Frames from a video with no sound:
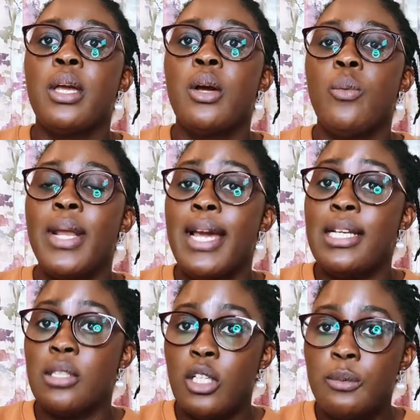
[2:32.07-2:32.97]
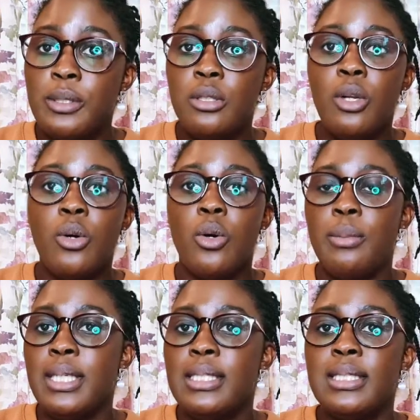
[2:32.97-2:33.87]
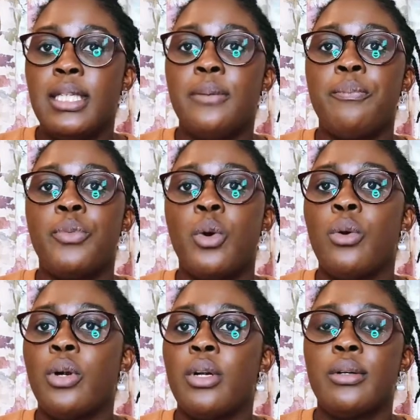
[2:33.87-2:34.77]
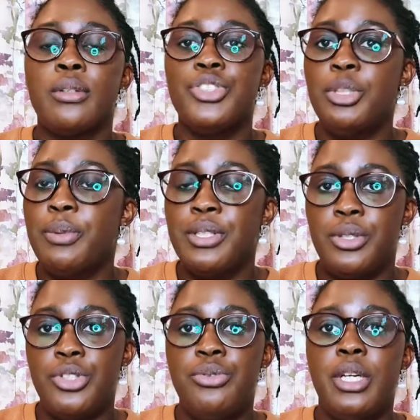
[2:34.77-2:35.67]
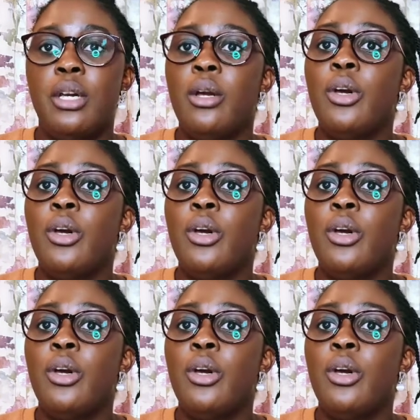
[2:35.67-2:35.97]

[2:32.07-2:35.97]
whether it's hospital or community or GP surgery,